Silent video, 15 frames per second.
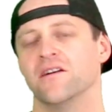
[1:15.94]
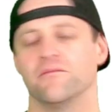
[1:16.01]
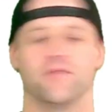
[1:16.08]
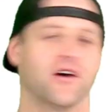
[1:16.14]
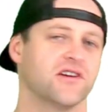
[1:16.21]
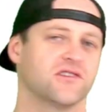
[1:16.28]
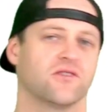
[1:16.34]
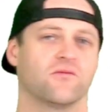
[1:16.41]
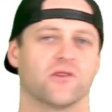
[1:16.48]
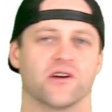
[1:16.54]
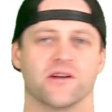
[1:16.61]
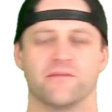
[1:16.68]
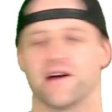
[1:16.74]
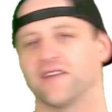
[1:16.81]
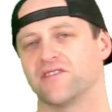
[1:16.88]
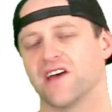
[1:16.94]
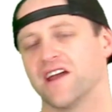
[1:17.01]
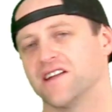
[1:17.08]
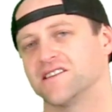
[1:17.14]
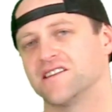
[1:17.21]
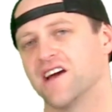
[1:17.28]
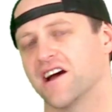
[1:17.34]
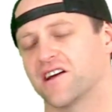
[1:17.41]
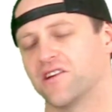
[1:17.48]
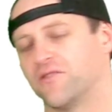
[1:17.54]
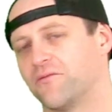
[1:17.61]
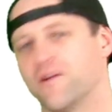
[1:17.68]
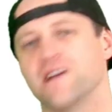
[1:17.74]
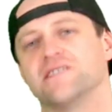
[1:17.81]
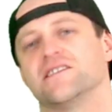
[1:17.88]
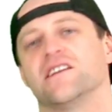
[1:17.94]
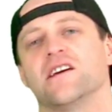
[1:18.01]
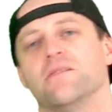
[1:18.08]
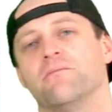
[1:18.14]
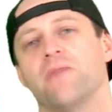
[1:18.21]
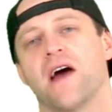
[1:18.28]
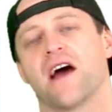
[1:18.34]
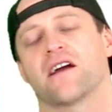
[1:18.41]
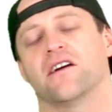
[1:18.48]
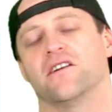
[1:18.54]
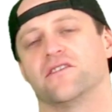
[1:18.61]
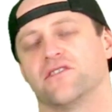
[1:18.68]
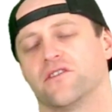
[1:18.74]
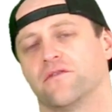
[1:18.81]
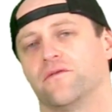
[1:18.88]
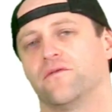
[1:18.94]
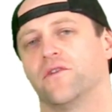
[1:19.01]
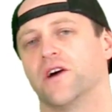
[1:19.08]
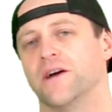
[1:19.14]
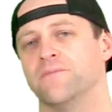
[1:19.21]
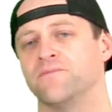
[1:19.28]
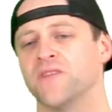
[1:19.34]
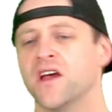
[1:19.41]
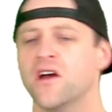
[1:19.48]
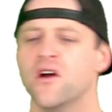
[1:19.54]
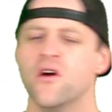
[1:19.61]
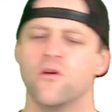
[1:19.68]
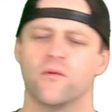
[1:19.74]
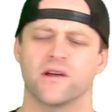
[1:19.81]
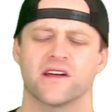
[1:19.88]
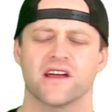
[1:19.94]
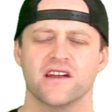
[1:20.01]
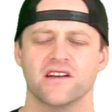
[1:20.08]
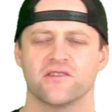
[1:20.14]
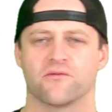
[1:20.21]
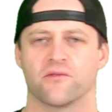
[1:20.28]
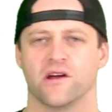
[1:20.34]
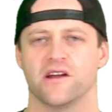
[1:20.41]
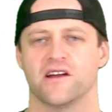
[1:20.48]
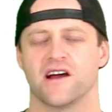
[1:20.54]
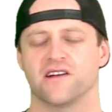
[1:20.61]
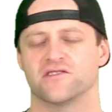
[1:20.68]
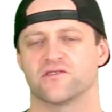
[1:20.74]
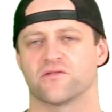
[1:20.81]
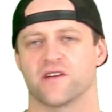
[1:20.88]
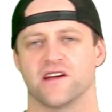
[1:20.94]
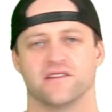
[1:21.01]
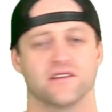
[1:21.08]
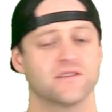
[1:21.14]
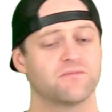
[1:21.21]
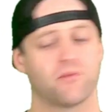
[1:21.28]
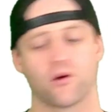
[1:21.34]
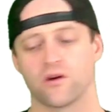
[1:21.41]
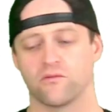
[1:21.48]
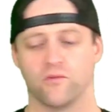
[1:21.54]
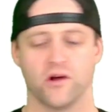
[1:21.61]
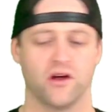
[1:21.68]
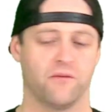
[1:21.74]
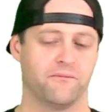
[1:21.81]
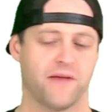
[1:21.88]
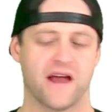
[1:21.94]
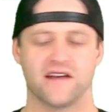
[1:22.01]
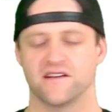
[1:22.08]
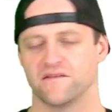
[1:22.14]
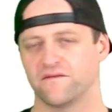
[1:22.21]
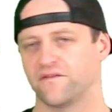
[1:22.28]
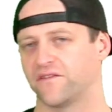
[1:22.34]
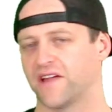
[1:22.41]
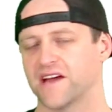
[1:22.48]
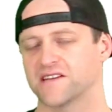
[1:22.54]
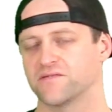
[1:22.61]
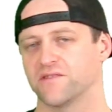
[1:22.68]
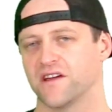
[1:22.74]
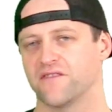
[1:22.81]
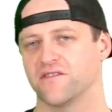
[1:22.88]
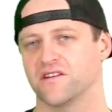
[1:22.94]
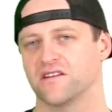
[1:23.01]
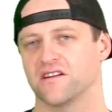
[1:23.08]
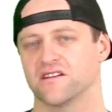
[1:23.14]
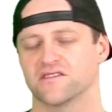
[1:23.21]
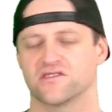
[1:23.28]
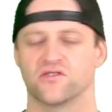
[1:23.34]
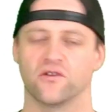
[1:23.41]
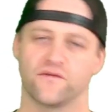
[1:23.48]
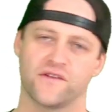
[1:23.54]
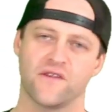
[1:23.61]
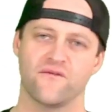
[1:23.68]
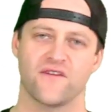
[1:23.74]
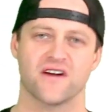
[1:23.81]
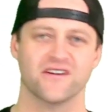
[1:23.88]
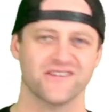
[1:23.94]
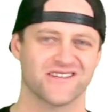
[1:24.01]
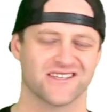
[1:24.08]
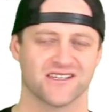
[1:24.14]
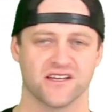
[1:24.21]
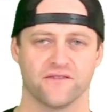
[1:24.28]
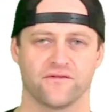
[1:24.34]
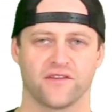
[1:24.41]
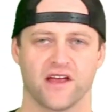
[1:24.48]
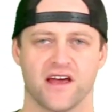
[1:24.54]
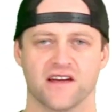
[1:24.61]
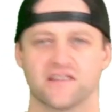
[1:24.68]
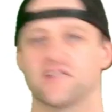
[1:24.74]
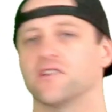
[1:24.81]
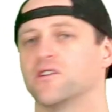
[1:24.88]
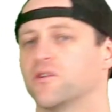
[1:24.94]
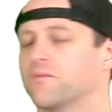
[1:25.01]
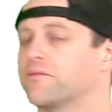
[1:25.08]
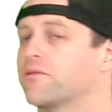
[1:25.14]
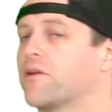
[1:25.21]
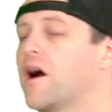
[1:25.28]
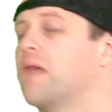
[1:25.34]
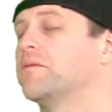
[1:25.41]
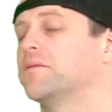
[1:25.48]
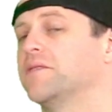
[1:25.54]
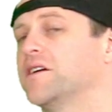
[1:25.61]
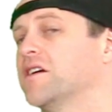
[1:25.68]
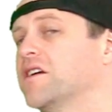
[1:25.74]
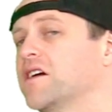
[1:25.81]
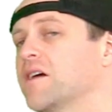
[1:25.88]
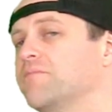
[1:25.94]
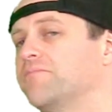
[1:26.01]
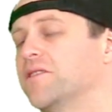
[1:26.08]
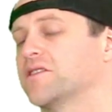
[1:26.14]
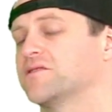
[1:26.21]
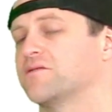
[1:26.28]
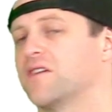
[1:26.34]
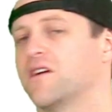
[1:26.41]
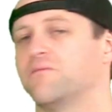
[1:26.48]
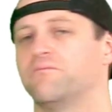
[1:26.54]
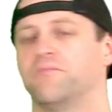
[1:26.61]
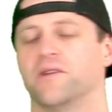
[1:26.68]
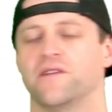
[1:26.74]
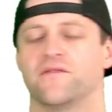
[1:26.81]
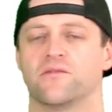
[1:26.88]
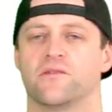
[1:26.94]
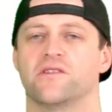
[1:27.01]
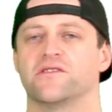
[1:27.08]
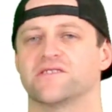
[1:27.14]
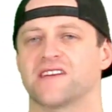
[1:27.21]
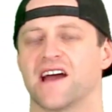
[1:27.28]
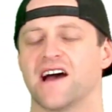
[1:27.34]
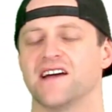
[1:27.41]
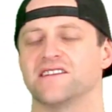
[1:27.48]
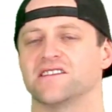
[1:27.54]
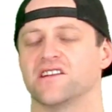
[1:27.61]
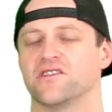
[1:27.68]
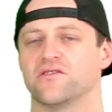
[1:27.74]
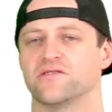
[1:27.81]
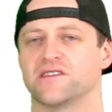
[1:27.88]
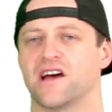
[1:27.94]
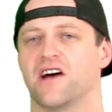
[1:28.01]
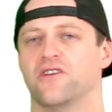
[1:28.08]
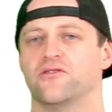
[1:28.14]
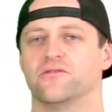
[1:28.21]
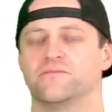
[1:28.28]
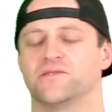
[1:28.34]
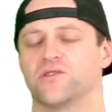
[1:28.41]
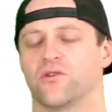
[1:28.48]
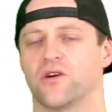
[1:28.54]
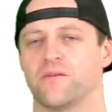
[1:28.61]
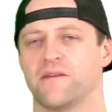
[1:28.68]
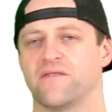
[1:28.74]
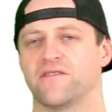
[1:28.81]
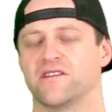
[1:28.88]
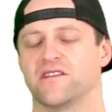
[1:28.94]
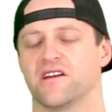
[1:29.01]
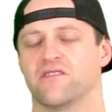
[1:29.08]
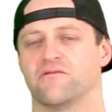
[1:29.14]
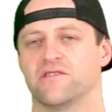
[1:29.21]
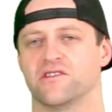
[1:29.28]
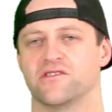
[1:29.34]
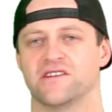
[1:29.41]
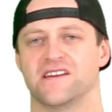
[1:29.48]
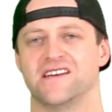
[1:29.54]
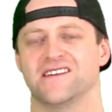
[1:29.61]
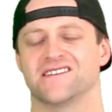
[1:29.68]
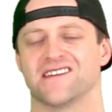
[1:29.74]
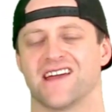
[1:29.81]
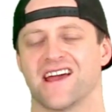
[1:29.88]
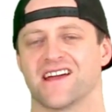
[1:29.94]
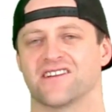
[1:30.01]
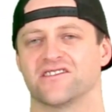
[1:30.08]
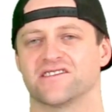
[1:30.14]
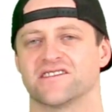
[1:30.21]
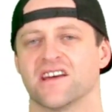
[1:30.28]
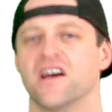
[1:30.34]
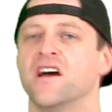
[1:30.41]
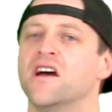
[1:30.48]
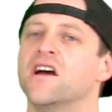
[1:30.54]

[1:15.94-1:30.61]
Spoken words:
But don't worry about that. It's not going to resonate back underfoot. When you get into rutted out terrain, this board will bend and flex with everything. So if you're very stiff-legged, you're probably going to get bucked around. But if you're one of those guys that knows how to absorb everything with your knees and ankles,